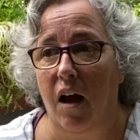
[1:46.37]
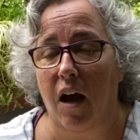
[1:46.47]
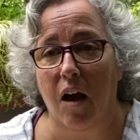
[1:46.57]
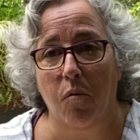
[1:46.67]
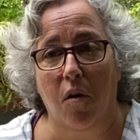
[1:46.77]

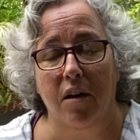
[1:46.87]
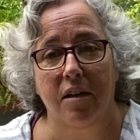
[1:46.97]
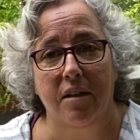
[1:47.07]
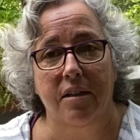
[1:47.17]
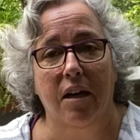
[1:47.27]
I
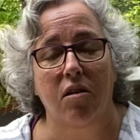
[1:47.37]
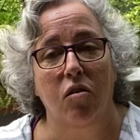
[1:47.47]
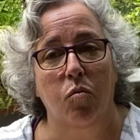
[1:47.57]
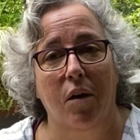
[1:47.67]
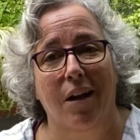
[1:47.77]
wanted to tell
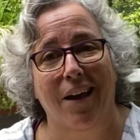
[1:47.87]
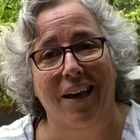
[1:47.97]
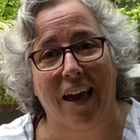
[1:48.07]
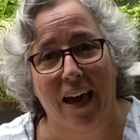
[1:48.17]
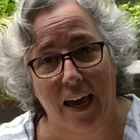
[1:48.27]
you what
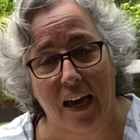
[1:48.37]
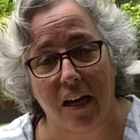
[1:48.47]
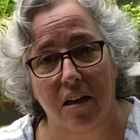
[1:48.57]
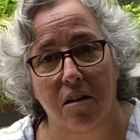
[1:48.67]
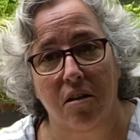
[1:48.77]
I
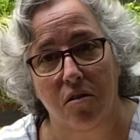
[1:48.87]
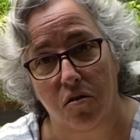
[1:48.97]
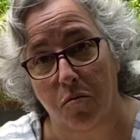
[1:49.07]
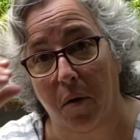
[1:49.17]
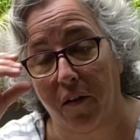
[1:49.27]
add
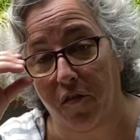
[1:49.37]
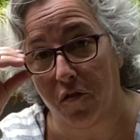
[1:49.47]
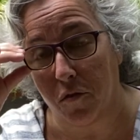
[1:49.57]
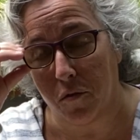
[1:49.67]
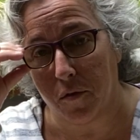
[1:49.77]
to my
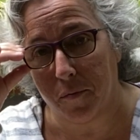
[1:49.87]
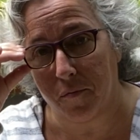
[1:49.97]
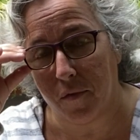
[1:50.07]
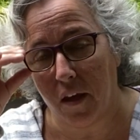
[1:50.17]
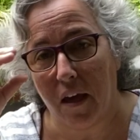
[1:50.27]
food.
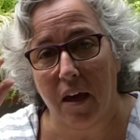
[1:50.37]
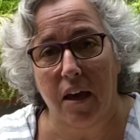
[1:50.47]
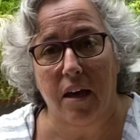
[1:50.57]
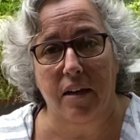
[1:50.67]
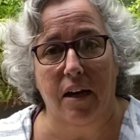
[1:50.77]

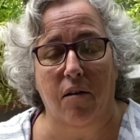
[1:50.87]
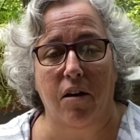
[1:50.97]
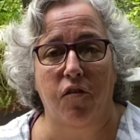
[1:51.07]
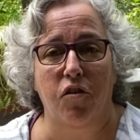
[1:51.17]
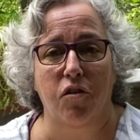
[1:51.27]
Now,
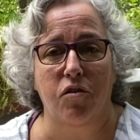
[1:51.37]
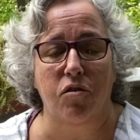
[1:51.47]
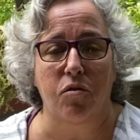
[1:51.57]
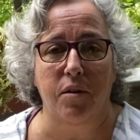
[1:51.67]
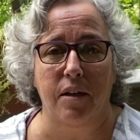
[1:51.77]
if you're
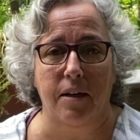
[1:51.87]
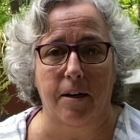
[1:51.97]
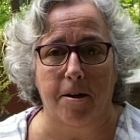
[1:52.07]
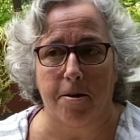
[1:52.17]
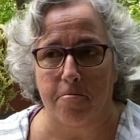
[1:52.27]
doing,
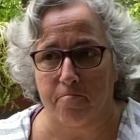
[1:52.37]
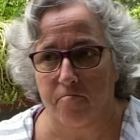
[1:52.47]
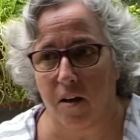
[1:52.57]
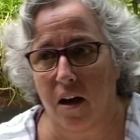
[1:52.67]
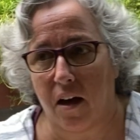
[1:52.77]

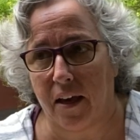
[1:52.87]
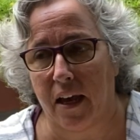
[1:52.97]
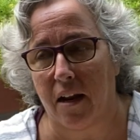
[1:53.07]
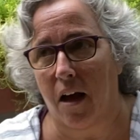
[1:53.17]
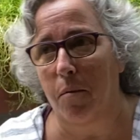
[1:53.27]

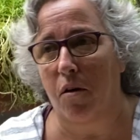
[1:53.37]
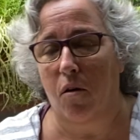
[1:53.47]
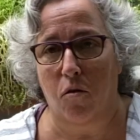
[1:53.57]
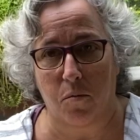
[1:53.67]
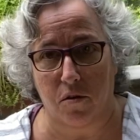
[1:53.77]
again, I'm a
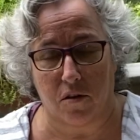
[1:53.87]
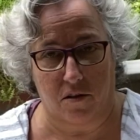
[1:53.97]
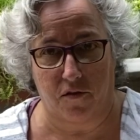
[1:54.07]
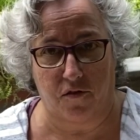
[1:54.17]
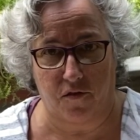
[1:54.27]
home
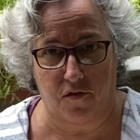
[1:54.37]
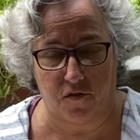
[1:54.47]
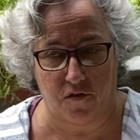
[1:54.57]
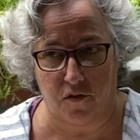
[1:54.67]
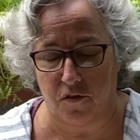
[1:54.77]
cooked
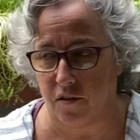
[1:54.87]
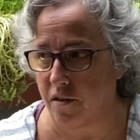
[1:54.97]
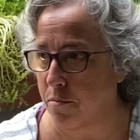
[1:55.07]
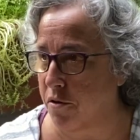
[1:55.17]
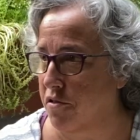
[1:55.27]

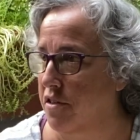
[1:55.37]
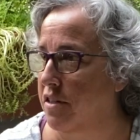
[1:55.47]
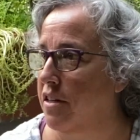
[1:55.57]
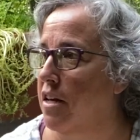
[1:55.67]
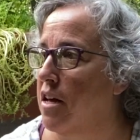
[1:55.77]

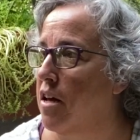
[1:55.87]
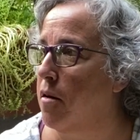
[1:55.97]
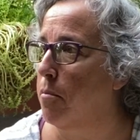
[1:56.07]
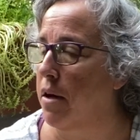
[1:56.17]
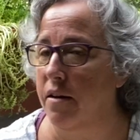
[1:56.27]
person,
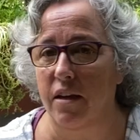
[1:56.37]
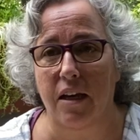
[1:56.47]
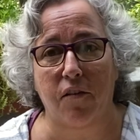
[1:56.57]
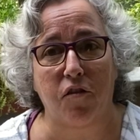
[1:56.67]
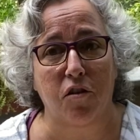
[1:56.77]
but
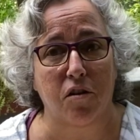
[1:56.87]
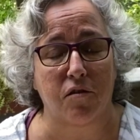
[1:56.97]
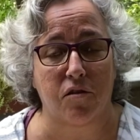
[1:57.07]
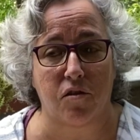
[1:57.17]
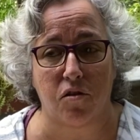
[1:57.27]
if
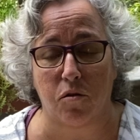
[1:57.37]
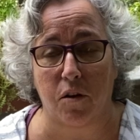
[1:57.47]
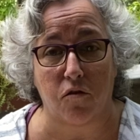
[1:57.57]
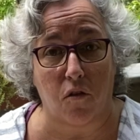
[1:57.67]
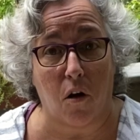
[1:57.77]
you're
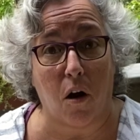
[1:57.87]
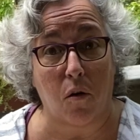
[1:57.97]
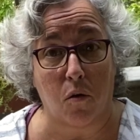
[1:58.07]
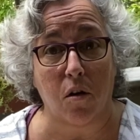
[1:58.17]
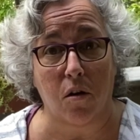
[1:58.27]
doing raw
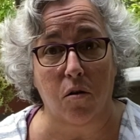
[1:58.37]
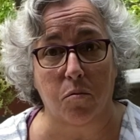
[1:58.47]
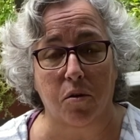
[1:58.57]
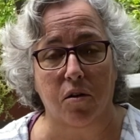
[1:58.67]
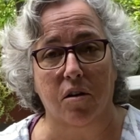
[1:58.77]
or
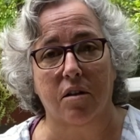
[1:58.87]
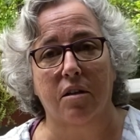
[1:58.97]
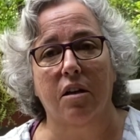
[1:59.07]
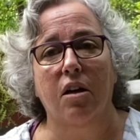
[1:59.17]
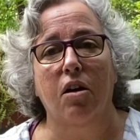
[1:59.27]
home
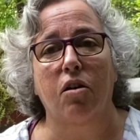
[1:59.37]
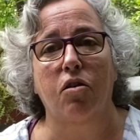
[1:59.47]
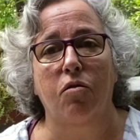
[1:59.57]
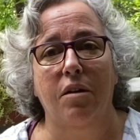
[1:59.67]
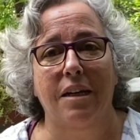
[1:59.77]
cooked,
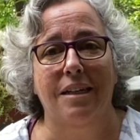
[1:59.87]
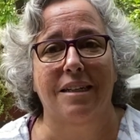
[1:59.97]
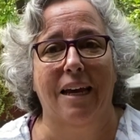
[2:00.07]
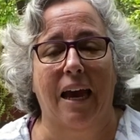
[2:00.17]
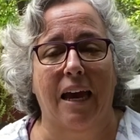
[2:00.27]
you need
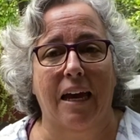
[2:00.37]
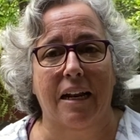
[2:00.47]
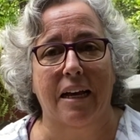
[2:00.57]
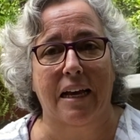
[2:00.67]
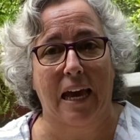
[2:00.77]
to
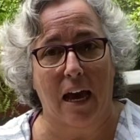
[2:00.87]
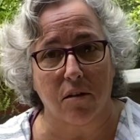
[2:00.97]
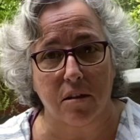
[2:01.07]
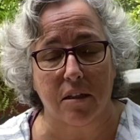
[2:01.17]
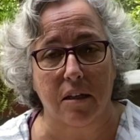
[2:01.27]
add a
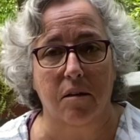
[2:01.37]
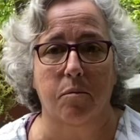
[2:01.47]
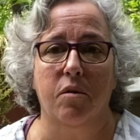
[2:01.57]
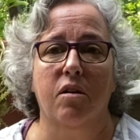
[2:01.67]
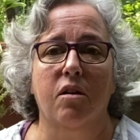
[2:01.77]

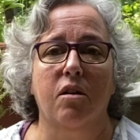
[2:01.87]
calcium